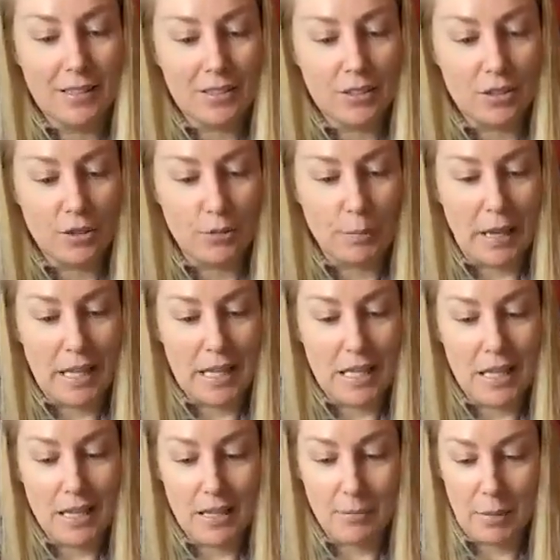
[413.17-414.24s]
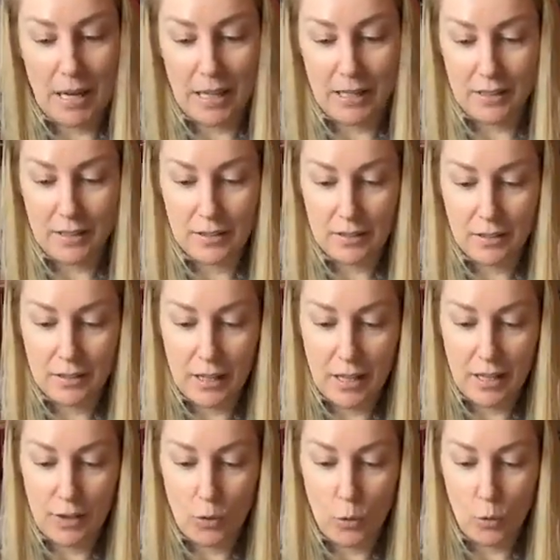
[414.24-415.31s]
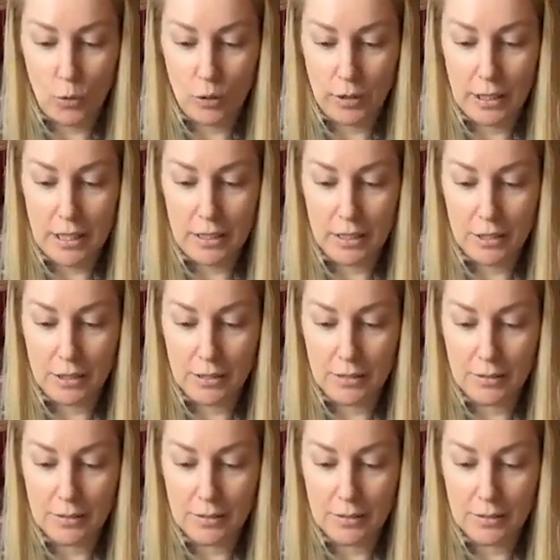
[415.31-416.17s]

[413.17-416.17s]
To my E and my oar here.